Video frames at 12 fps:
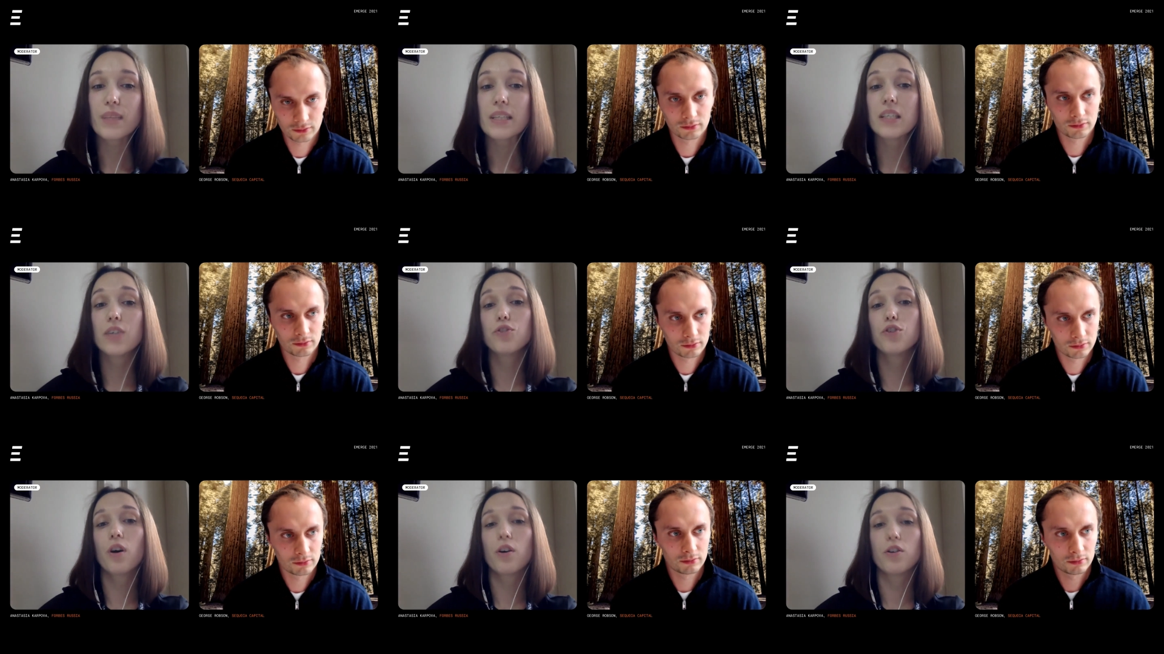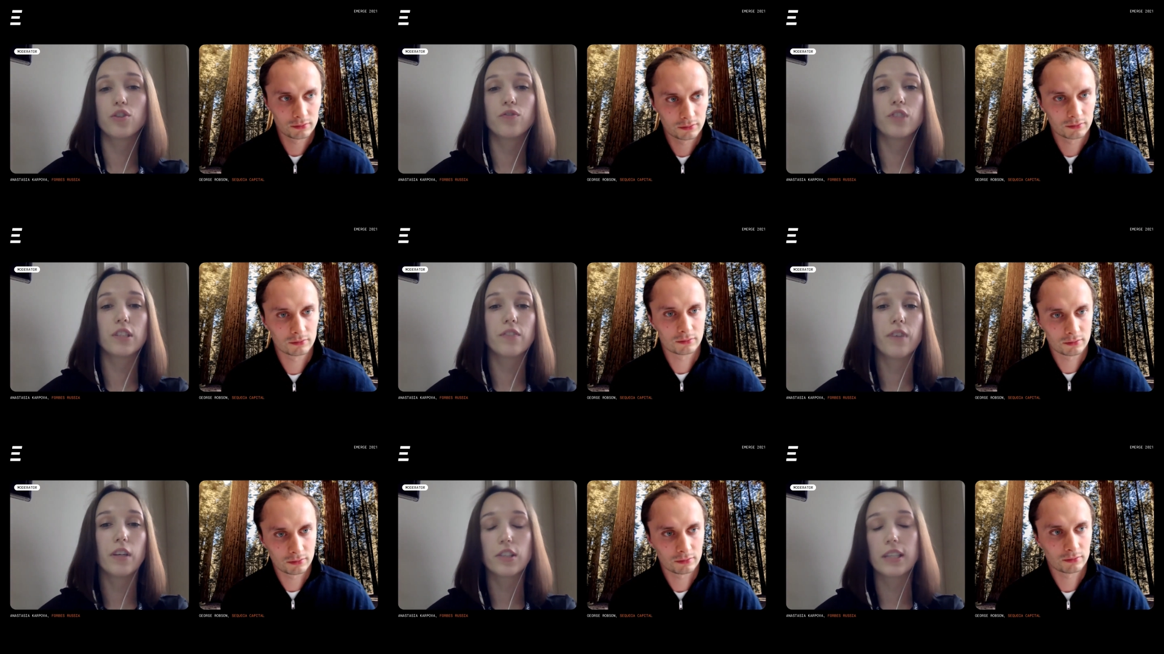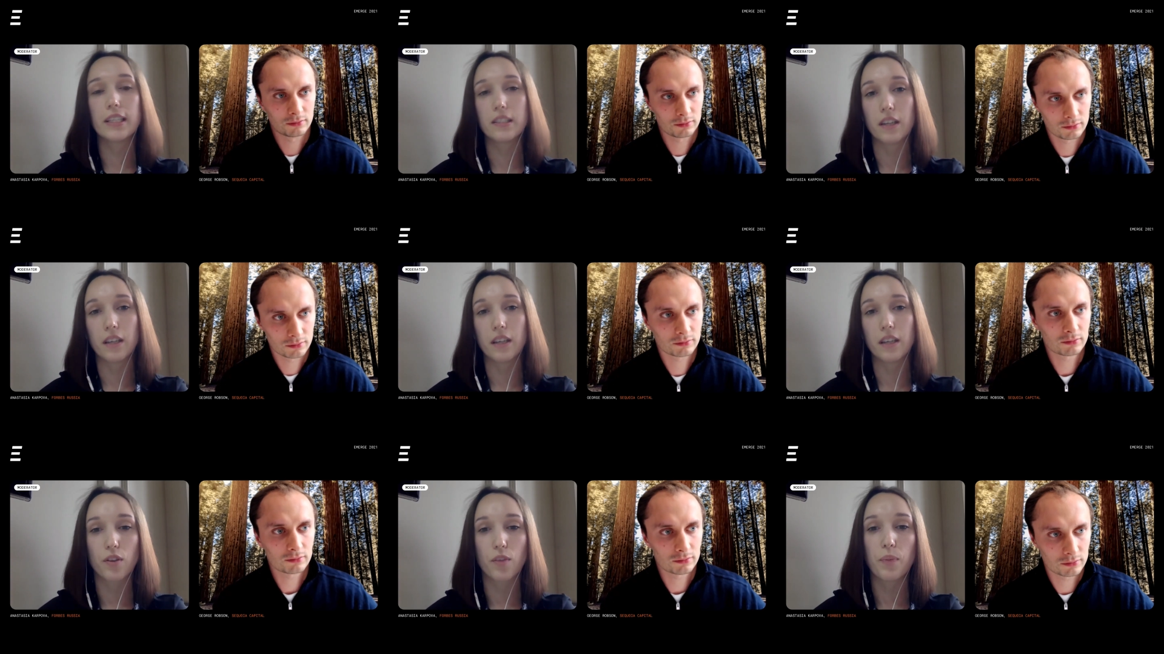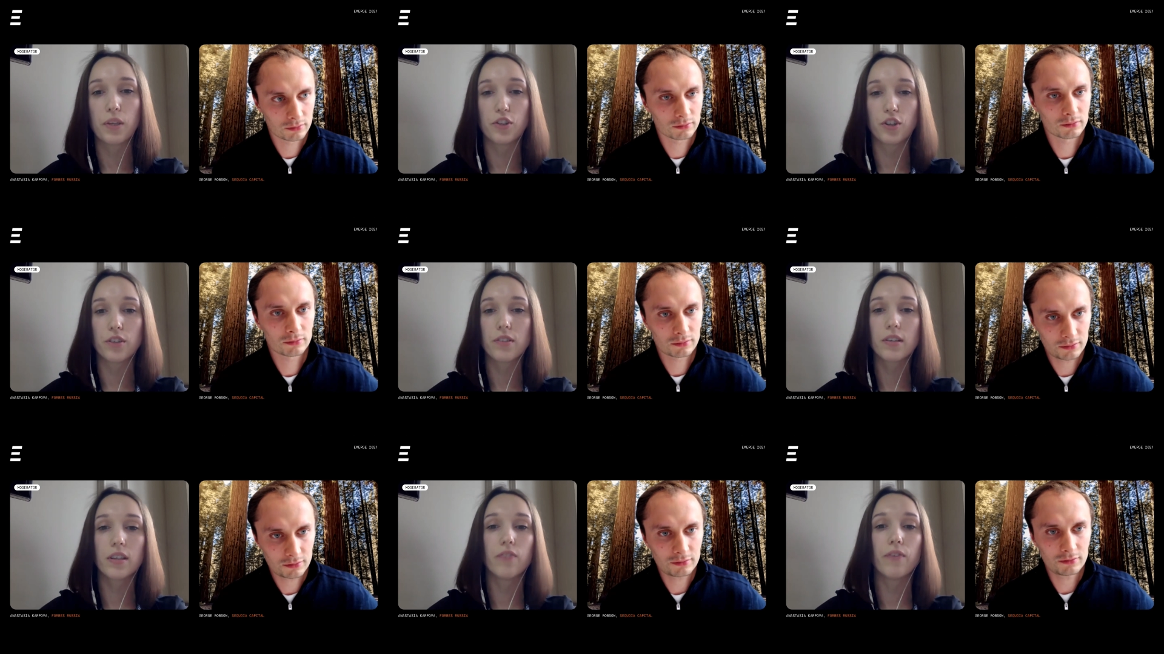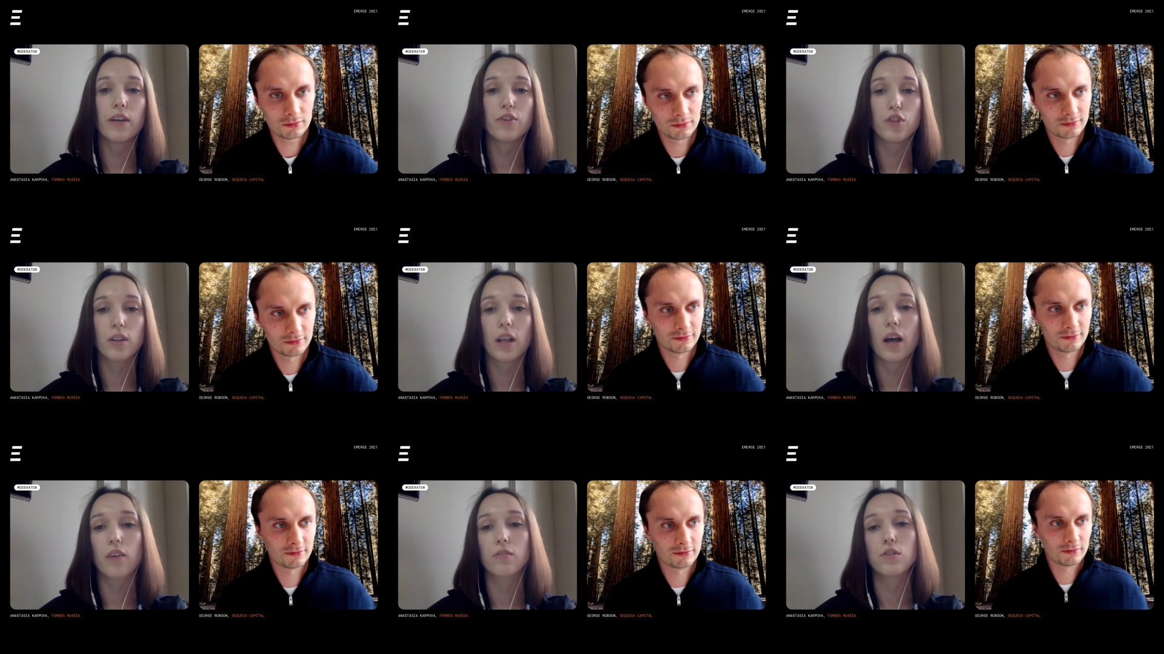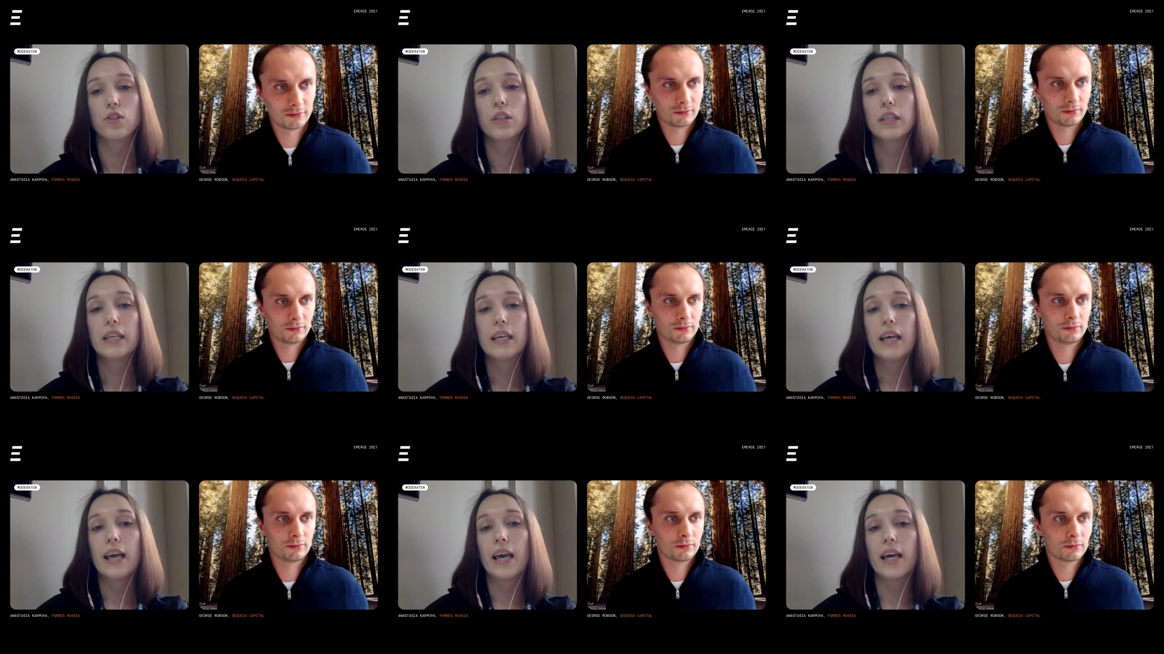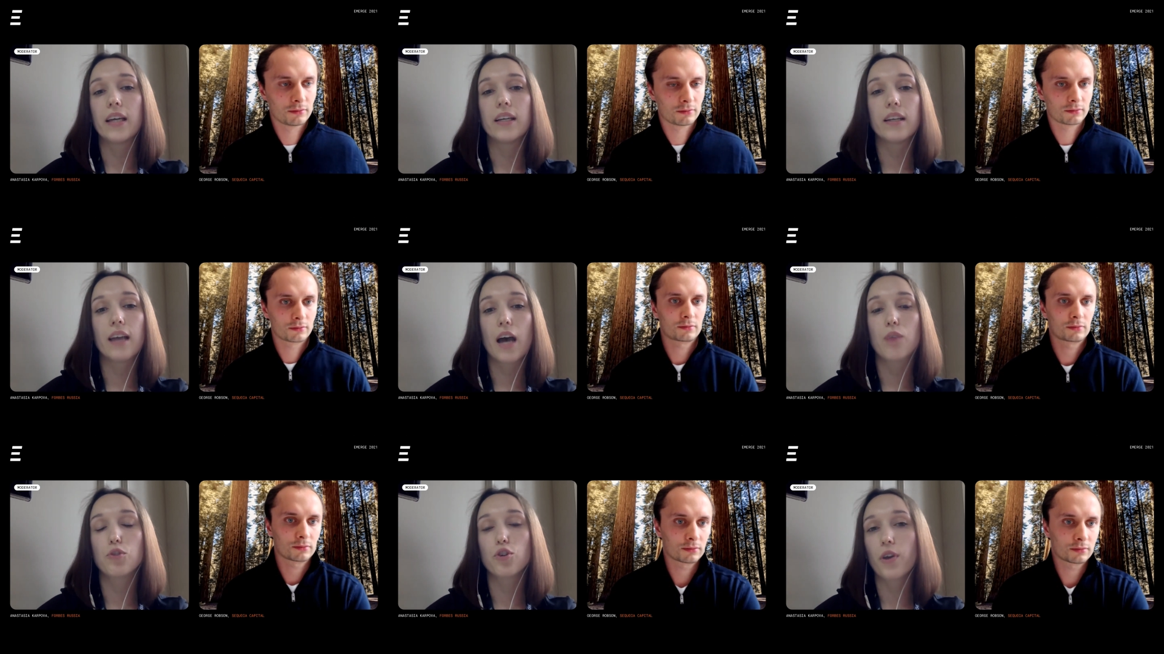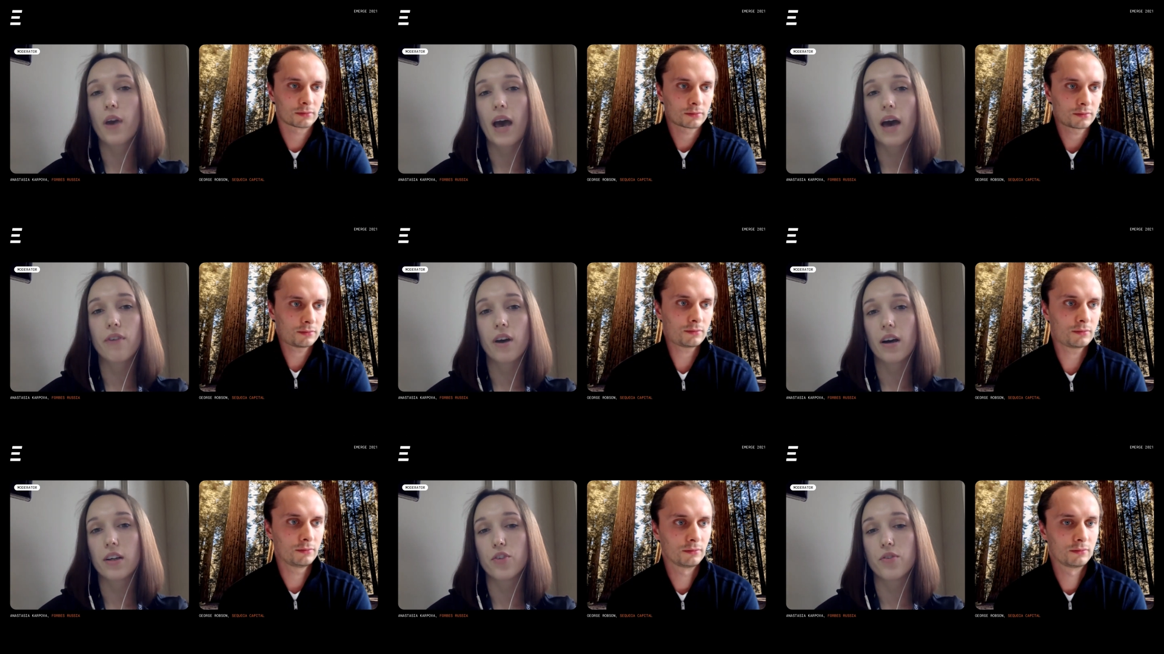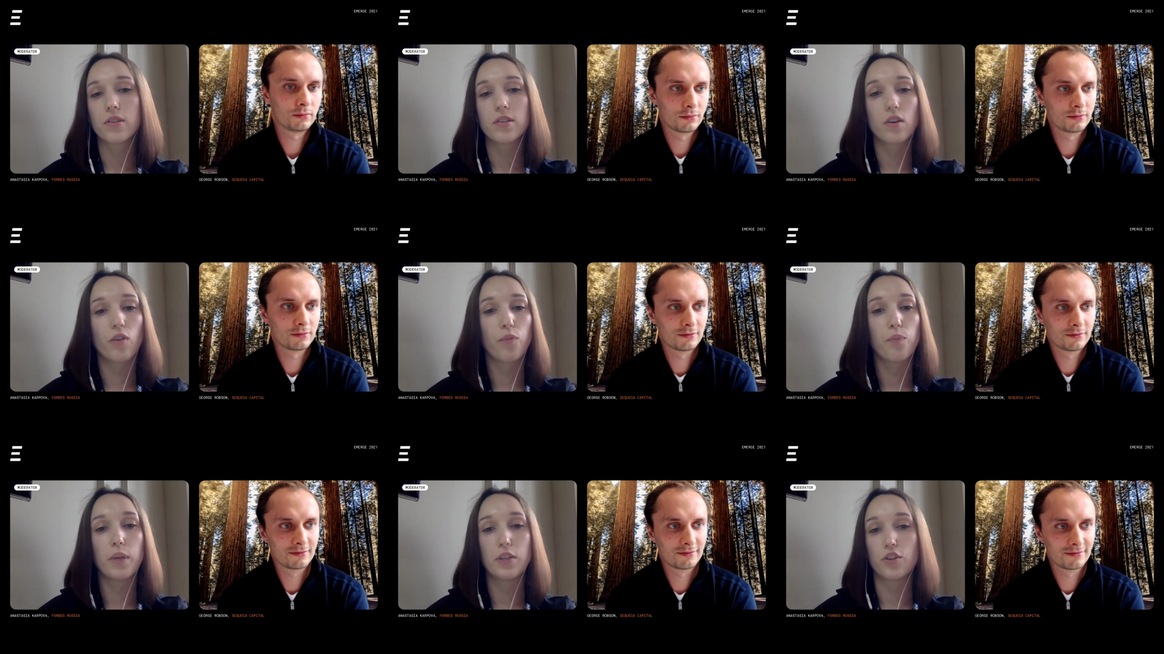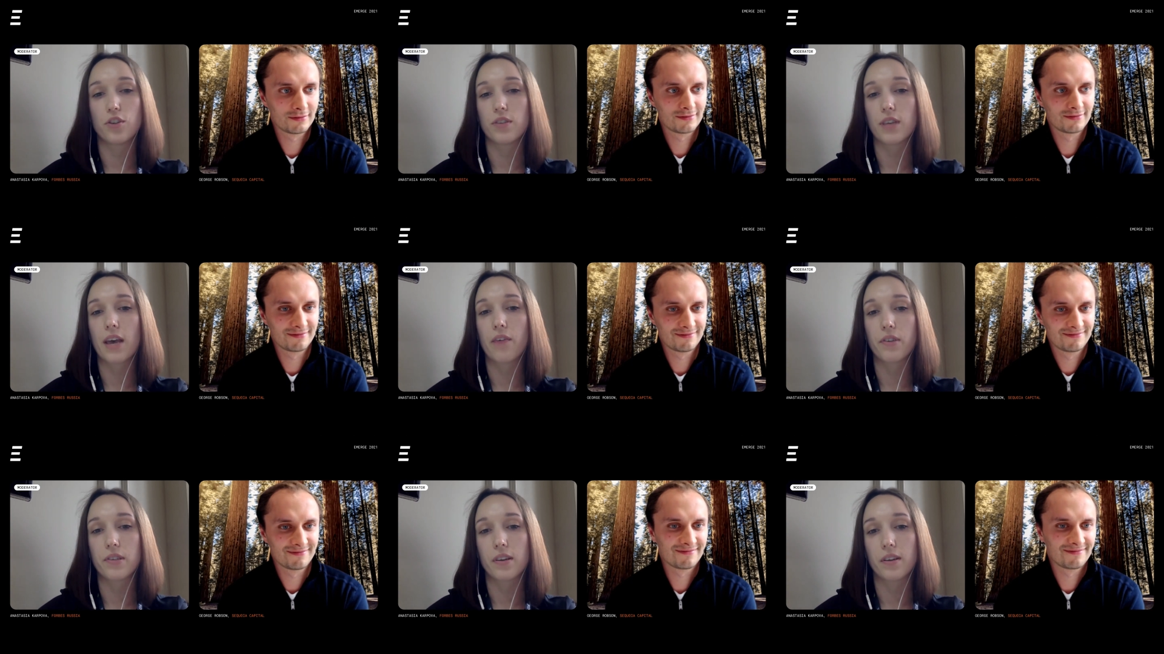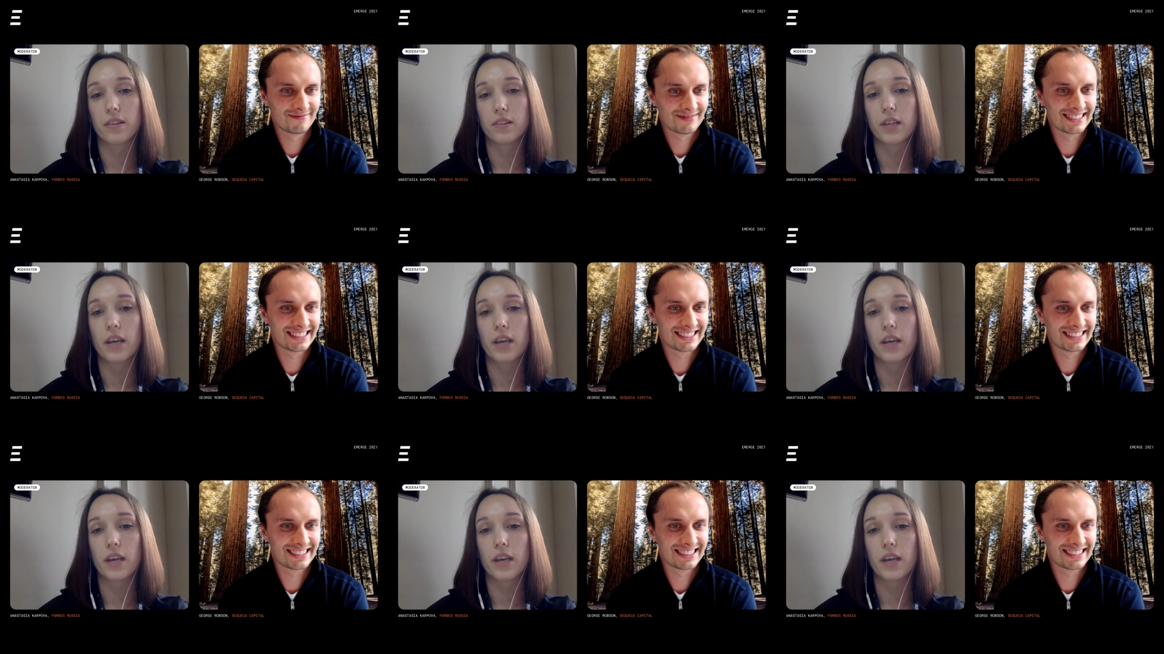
Speaker 1: So, George, you've just finished listening to the pitches in Venture Lounge and i'm sure you have hundreds of pitches every single mm.